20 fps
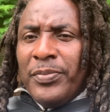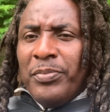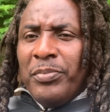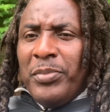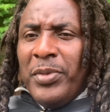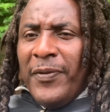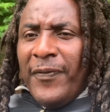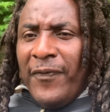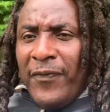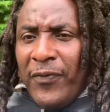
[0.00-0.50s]

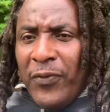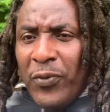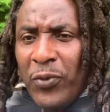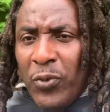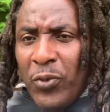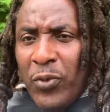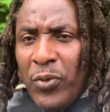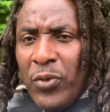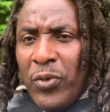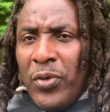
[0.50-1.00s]

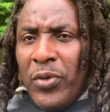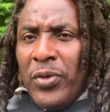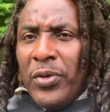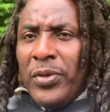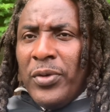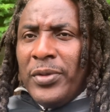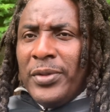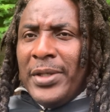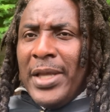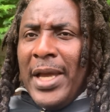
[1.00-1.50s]
before
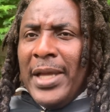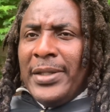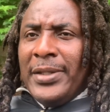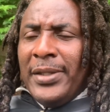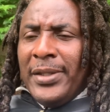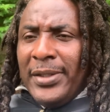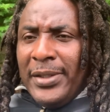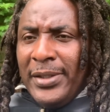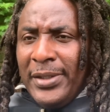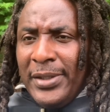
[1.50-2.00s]
that
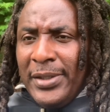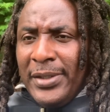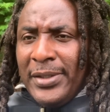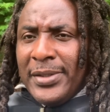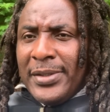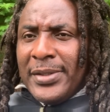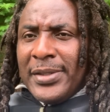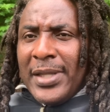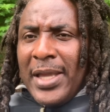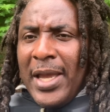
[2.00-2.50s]
heat
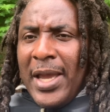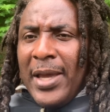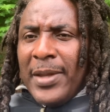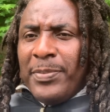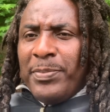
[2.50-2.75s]
start